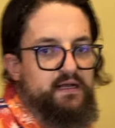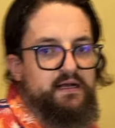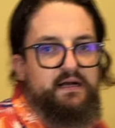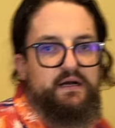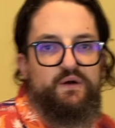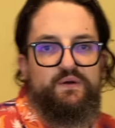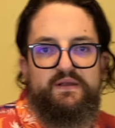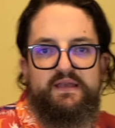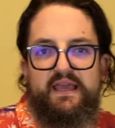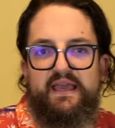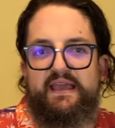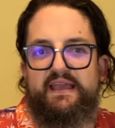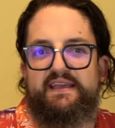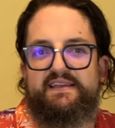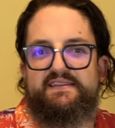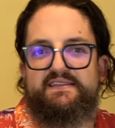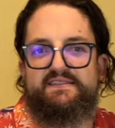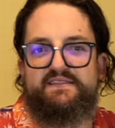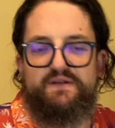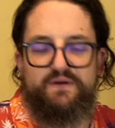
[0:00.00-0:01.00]
Okay,
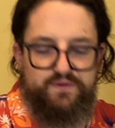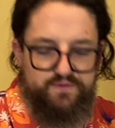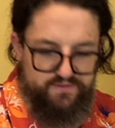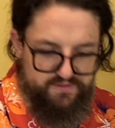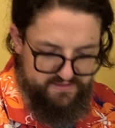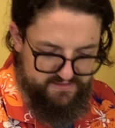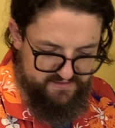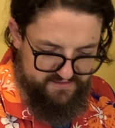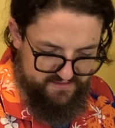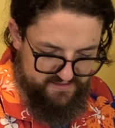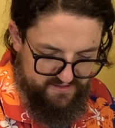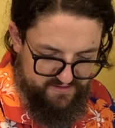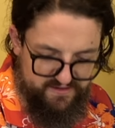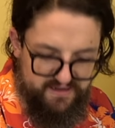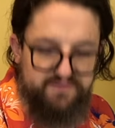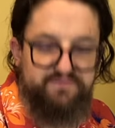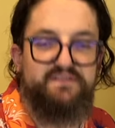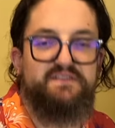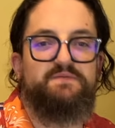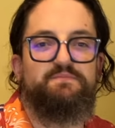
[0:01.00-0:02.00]
so our
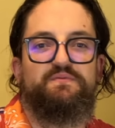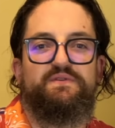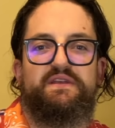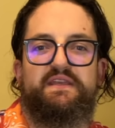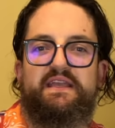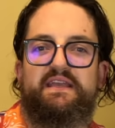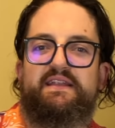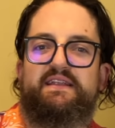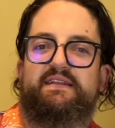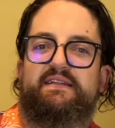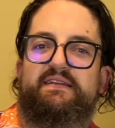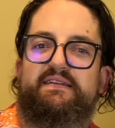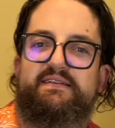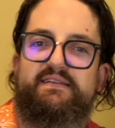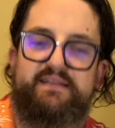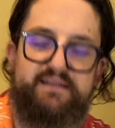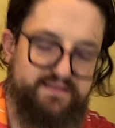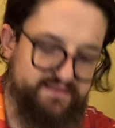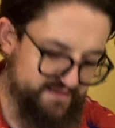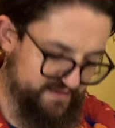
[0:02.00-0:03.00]
oven's preheated,
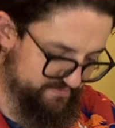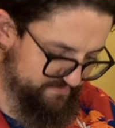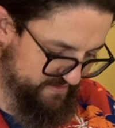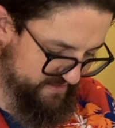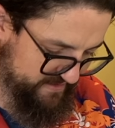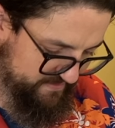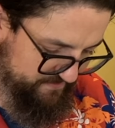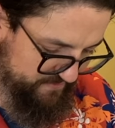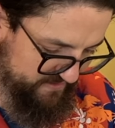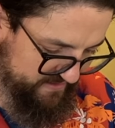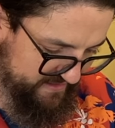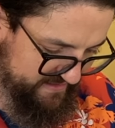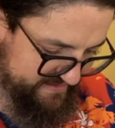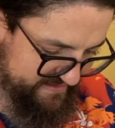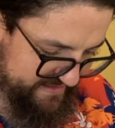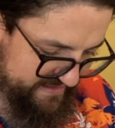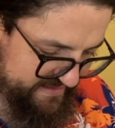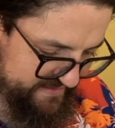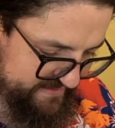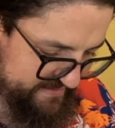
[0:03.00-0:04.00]
and I'm gonna put these
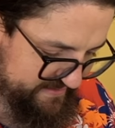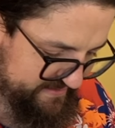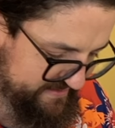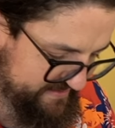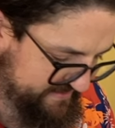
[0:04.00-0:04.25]
in